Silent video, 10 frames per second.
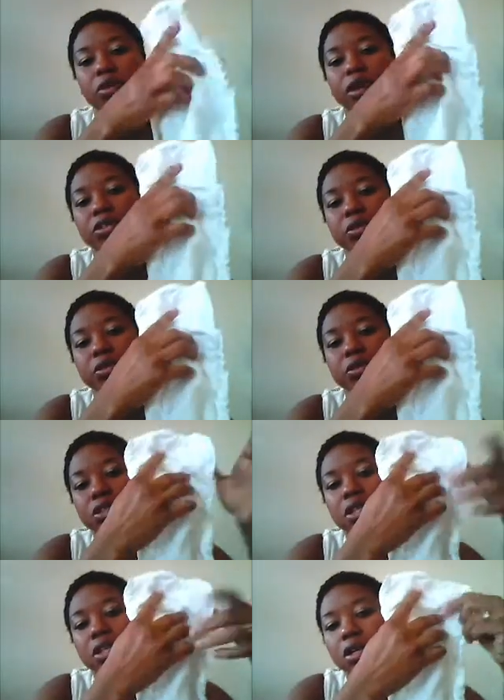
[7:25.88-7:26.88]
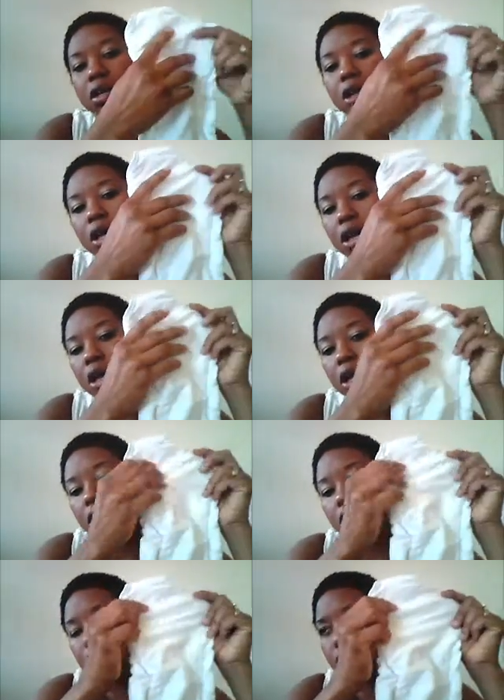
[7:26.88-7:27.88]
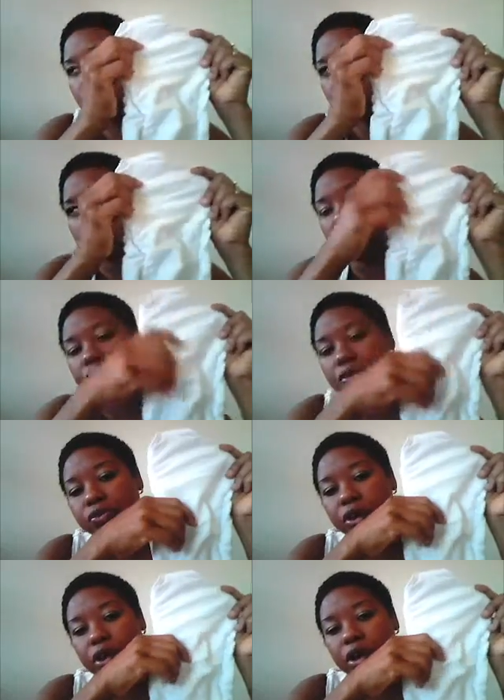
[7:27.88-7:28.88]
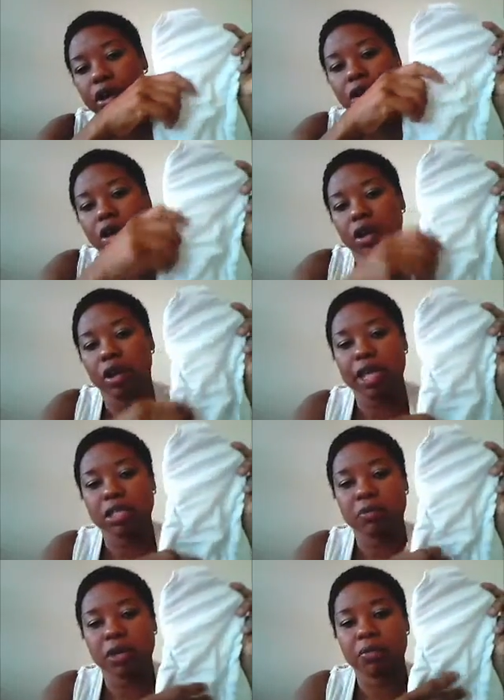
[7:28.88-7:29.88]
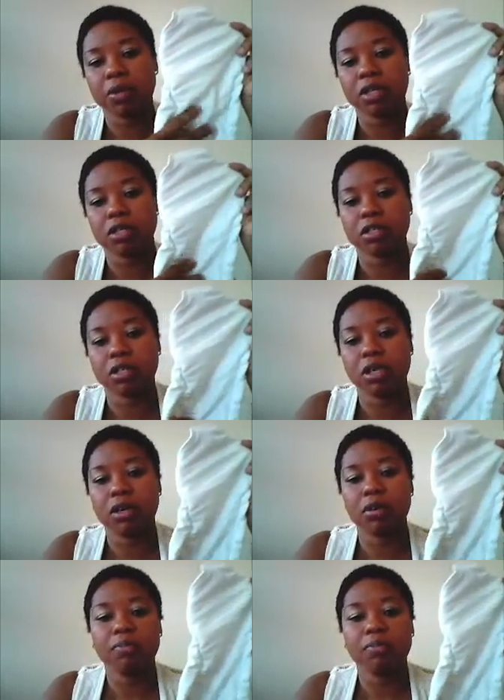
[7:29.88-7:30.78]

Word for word: especially the soakers for Nanette's baby to see